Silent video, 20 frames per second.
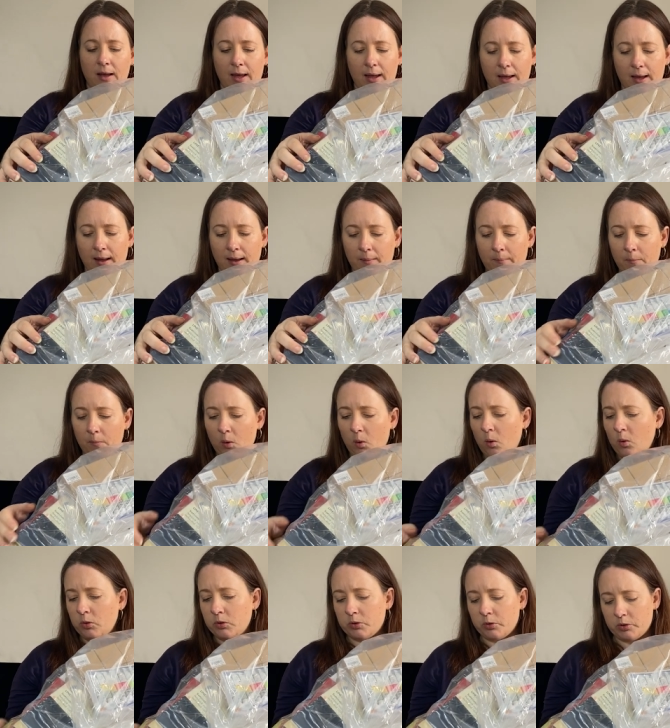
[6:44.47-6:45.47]
and um,
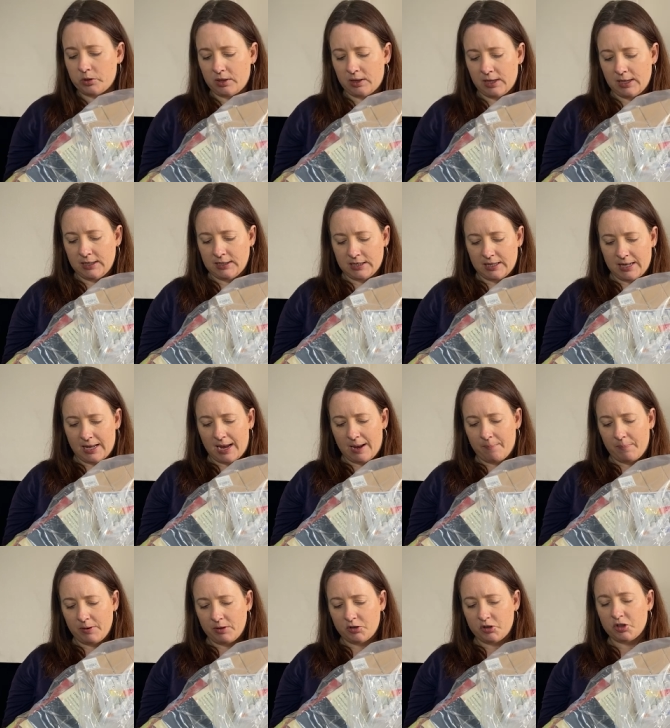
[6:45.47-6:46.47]
all sorts of things in
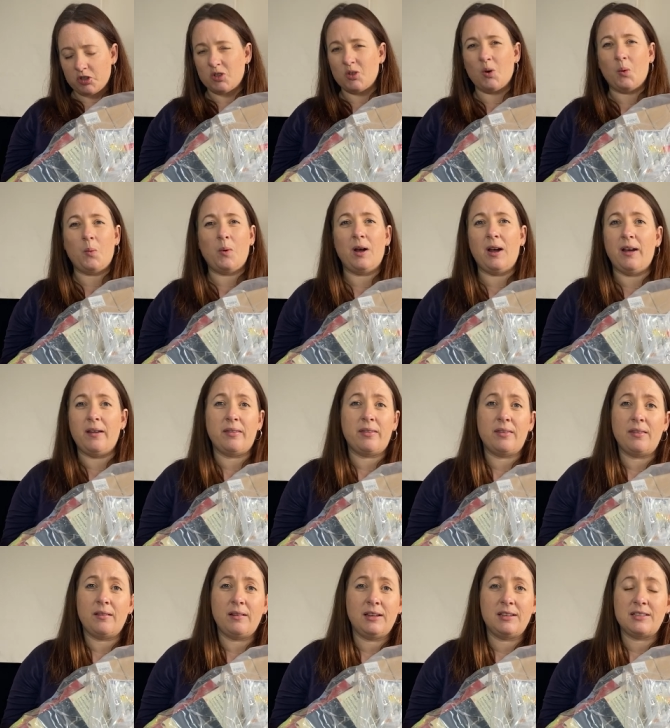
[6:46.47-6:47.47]
there, but it's just not worth
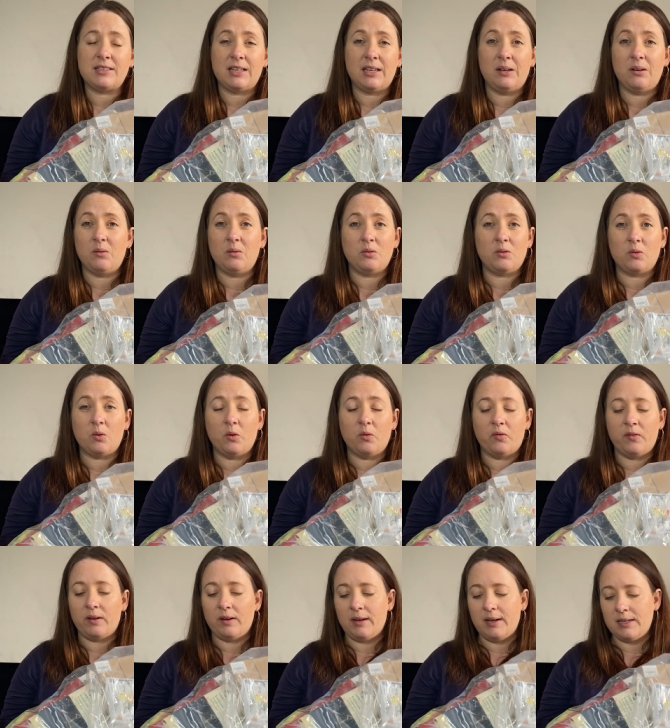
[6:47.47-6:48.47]
listing sort
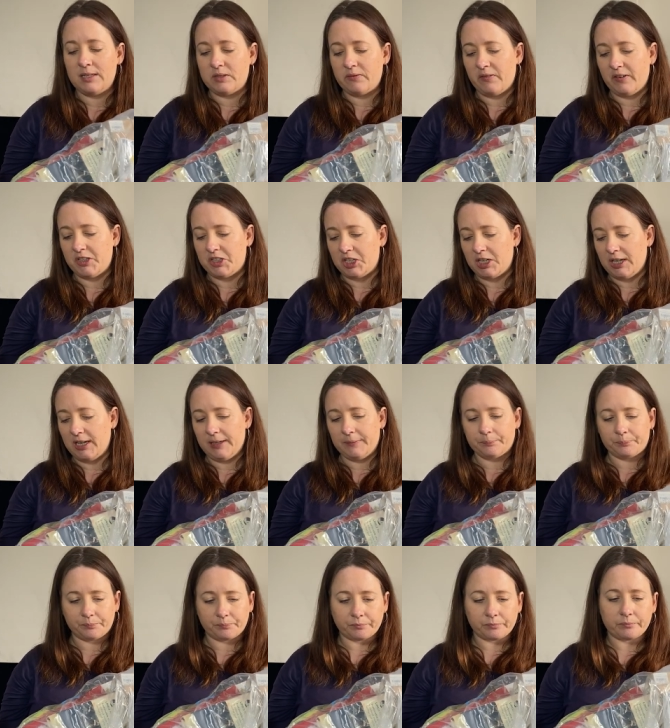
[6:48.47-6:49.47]
of individually.
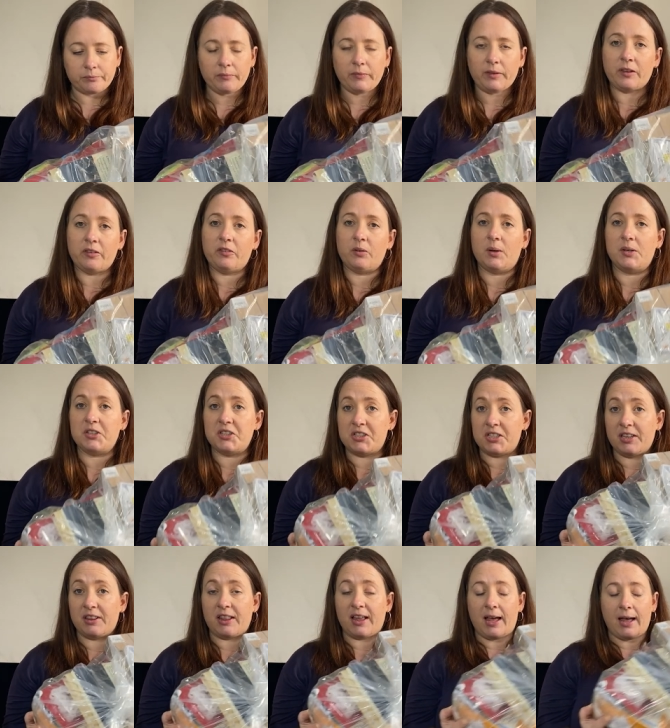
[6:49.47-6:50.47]
So I just
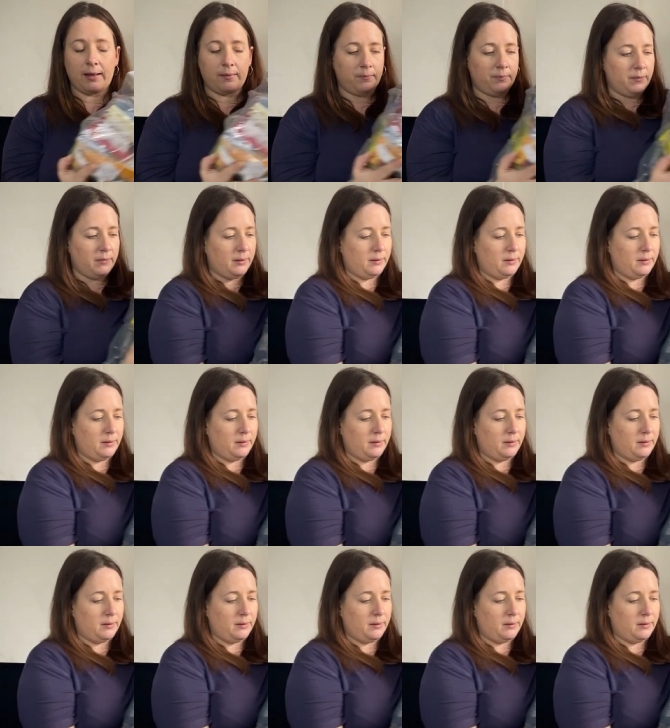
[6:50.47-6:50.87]
did that.